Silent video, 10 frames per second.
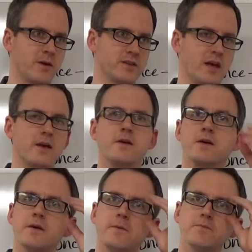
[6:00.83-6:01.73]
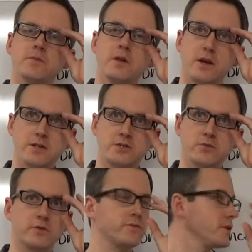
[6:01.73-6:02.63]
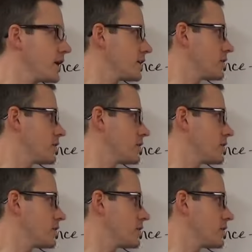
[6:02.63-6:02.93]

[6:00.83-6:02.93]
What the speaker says: about that. It's sort of like